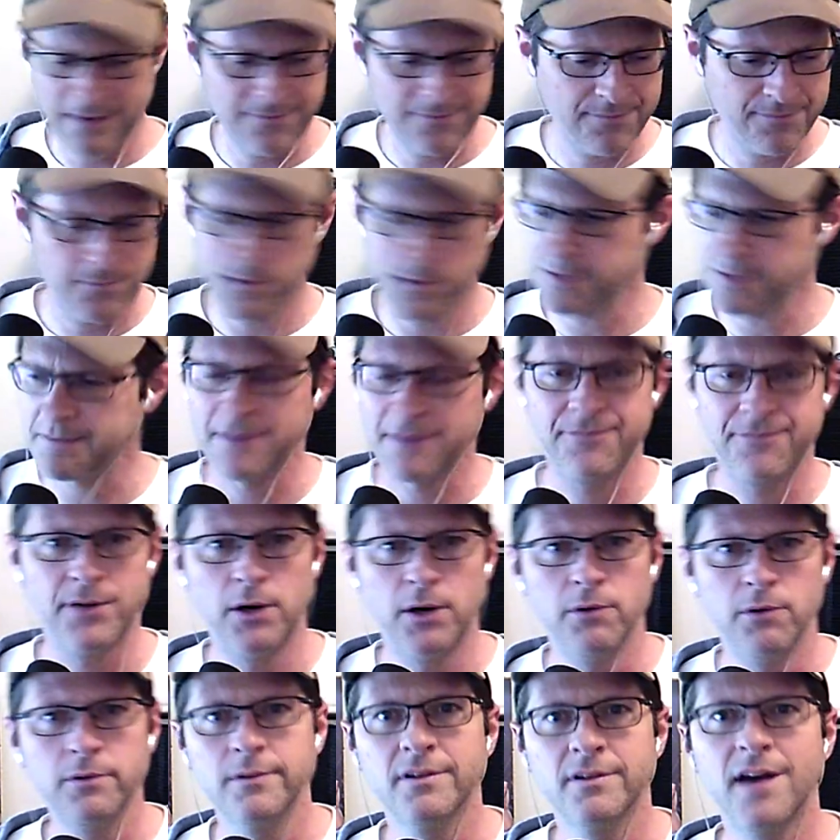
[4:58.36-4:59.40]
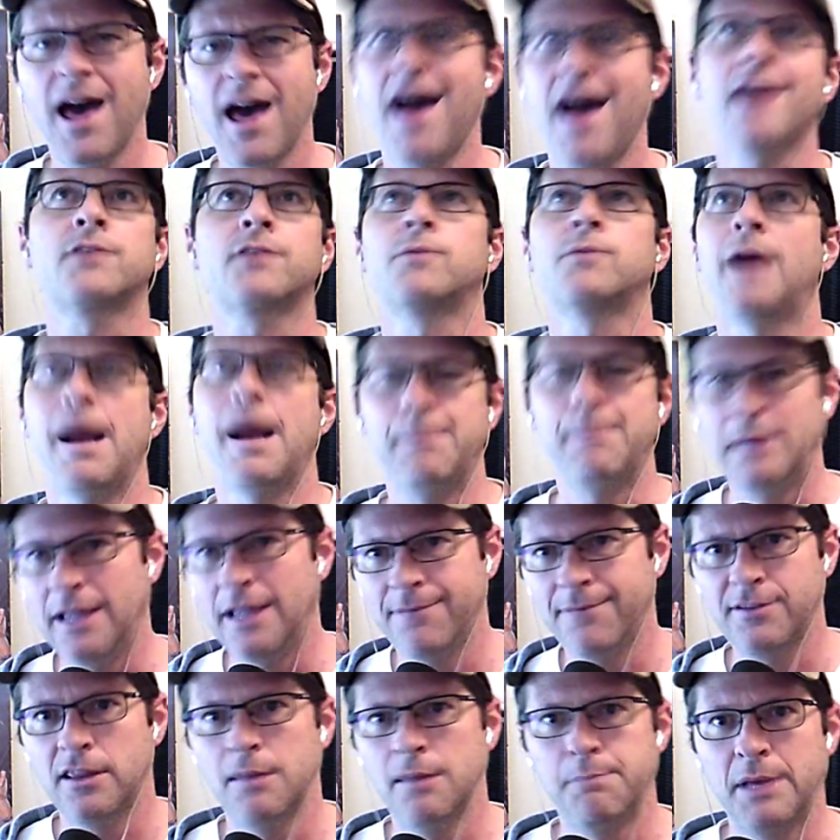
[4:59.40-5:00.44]
Where's my phone? Ah, crap. I
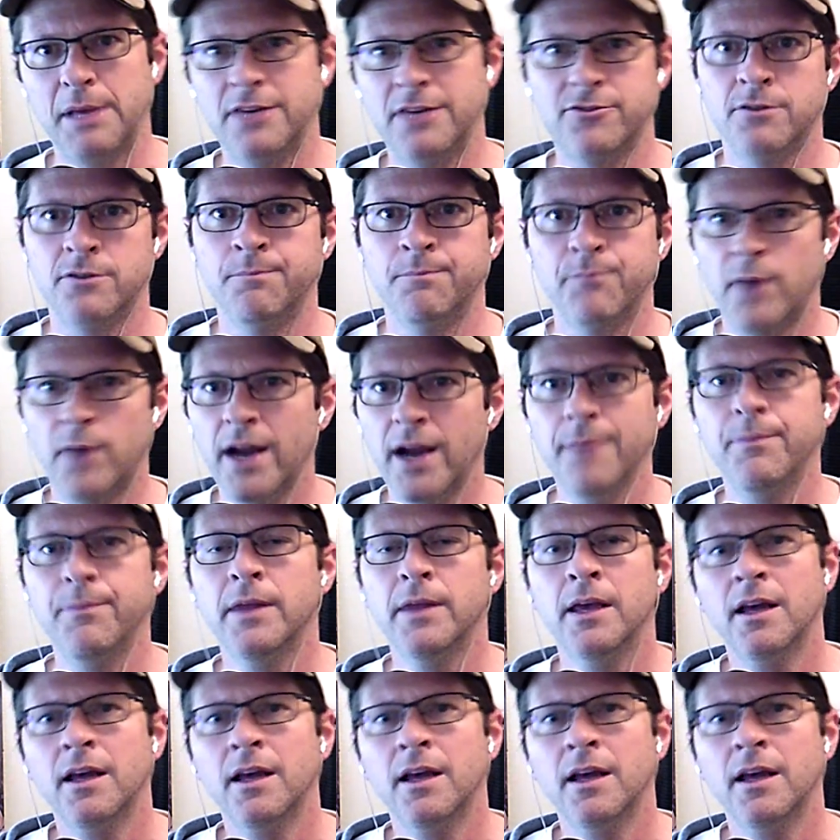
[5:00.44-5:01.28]
left it in the bedroom, right?